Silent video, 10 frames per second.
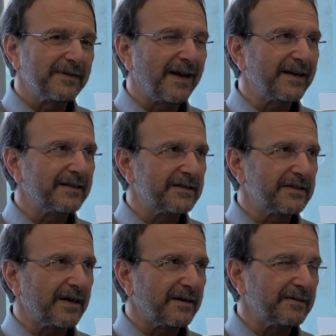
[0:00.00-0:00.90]
like, because
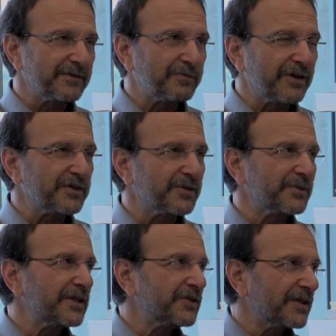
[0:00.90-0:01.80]
it's got a
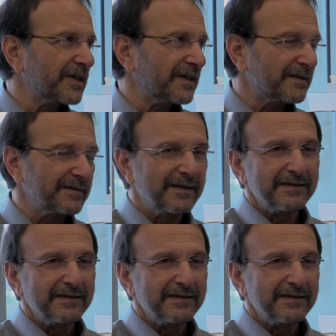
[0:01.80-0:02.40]
repressor region, and